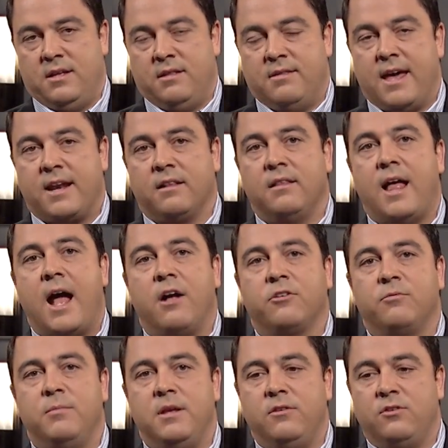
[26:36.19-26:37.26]
That allows
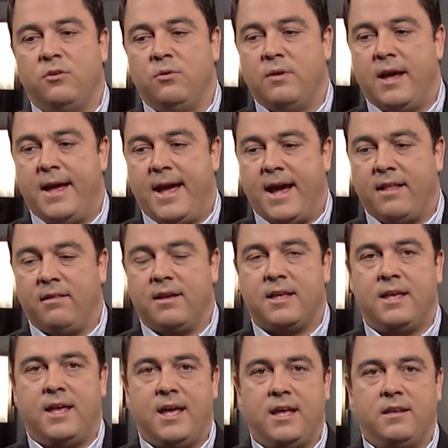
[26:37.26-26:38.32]
me to
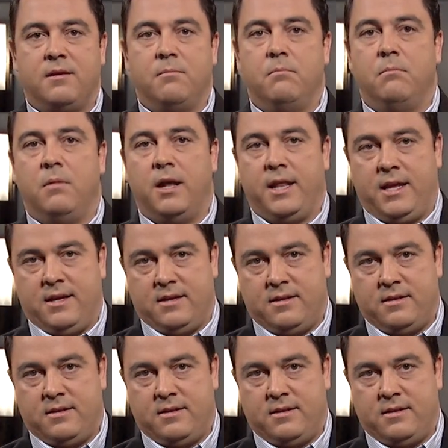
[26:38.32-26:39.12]
allocate money.